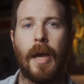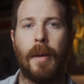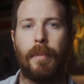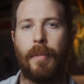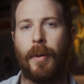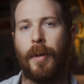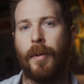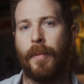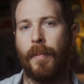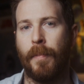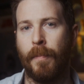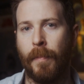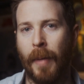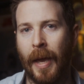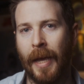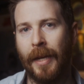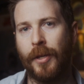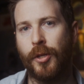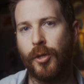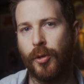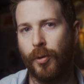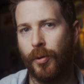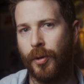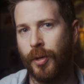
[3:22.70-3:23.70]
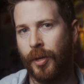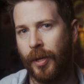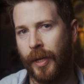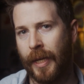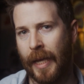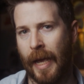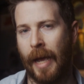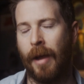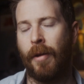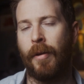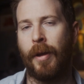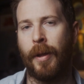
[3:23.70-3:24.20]
but make sure you're
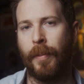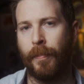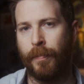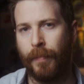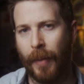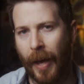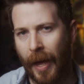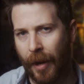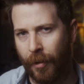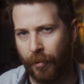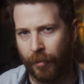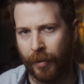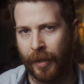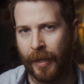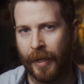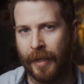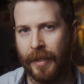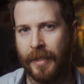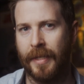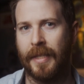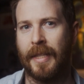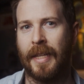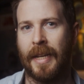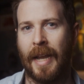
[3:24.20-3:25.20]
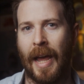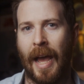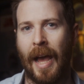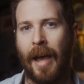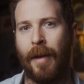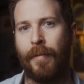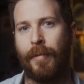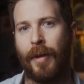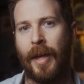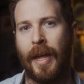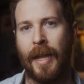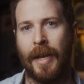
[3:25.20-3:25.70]
carrying batteries that
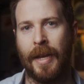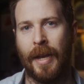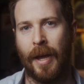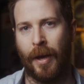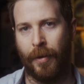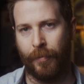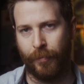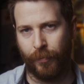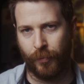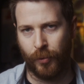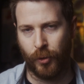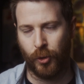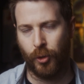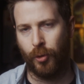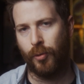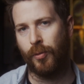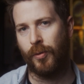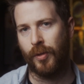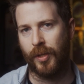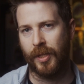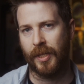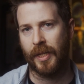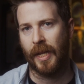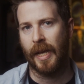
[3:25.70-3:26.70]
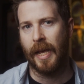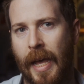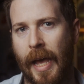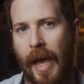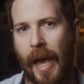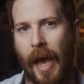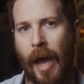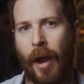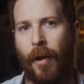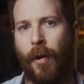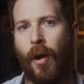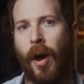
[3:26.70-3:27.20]
have enough juice.
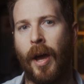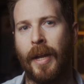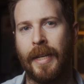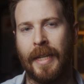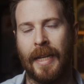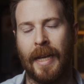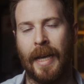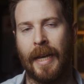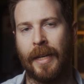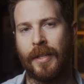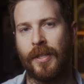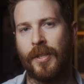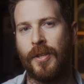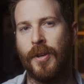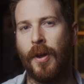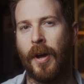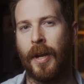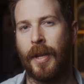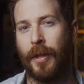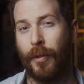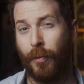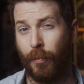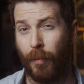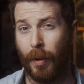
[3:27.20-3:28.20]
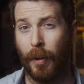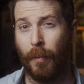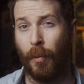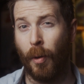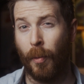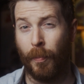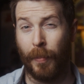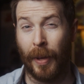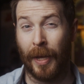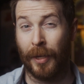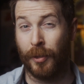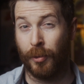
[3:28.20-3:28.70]
Our IDX 93
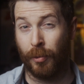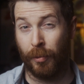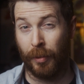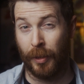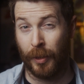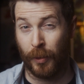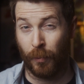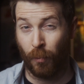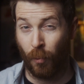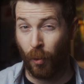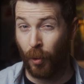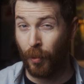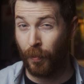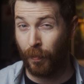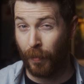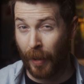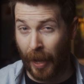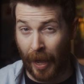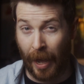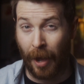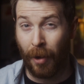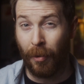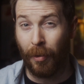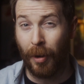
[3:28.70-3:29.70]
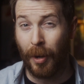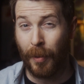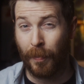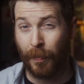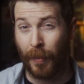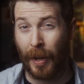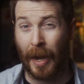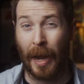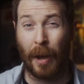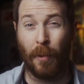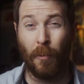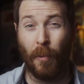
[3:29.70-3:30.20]
watt batteries won't power it,
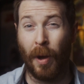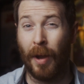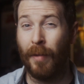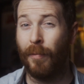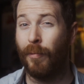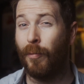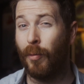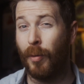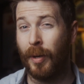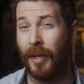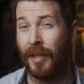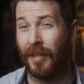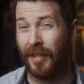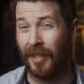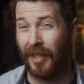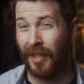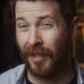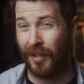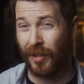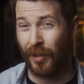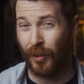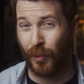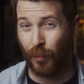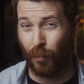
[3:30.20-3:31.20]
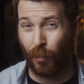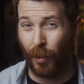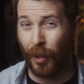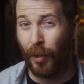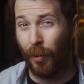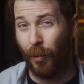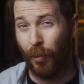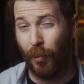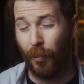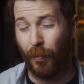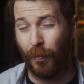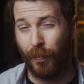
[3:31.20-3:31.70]
but our 146s
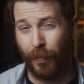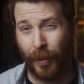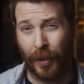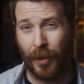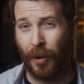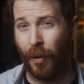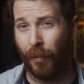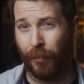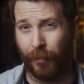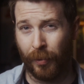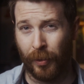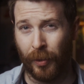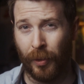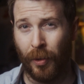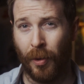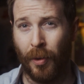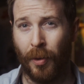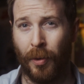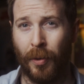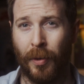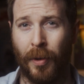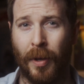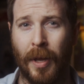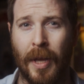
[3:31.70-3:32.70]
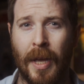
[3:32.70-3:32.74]
will, but not for long.